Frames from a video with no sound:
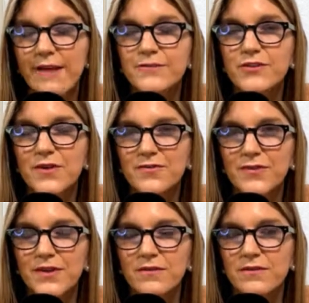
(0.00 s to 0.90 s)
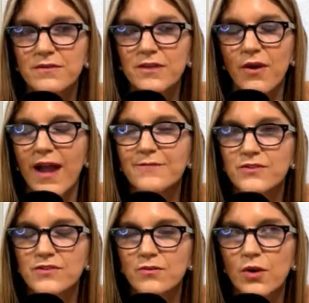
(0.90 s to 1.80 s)
After
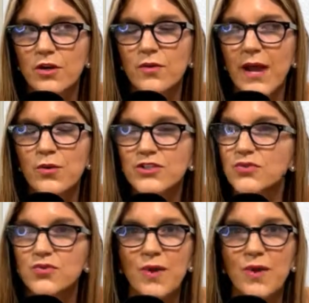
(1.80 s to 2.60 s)
work, I worked